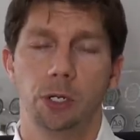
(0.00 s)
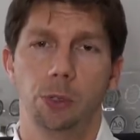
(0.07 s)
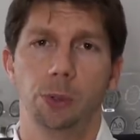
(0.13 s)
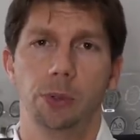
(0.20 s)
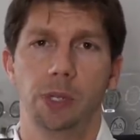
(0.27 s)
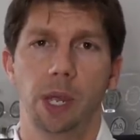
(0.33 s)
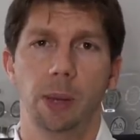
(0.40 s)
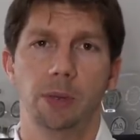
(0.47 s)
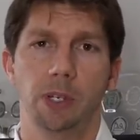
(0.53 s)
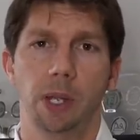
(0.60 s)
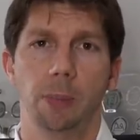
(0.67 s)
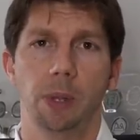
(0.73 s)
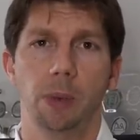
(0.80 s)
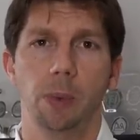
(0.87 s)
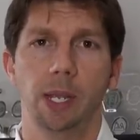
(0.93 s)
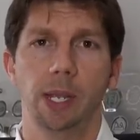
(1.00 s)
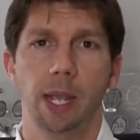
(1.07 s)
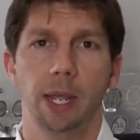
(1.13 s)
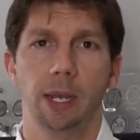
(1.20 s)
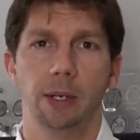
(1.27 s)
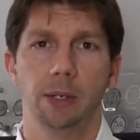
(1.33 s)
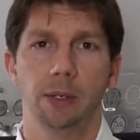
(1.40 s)
during the Abu Dhabi
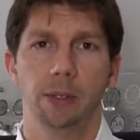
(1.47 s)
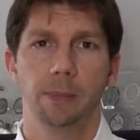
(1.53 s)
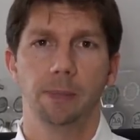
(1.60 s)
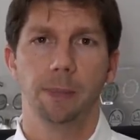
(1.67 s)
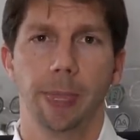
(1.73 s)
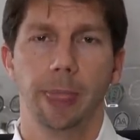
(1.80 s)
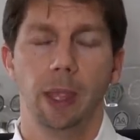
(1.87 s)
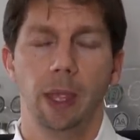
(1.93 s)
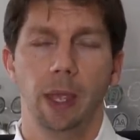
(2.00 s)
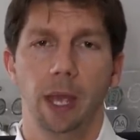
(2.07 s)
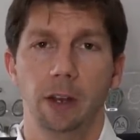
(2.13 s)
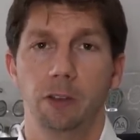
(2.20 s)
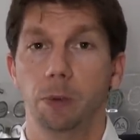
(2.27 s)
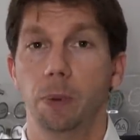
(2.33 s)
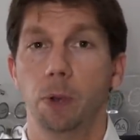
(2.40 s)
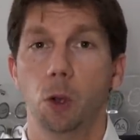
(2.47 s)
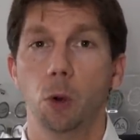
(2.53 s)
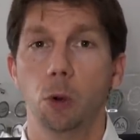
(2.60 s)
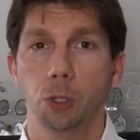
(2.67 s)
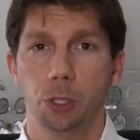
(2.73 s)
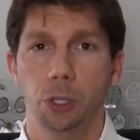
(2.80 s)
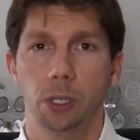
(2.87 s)
weekend. And as a
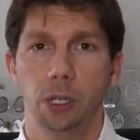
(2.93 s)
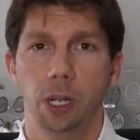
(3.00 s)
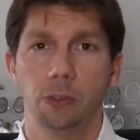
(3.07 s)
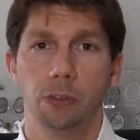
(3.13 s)
precaution,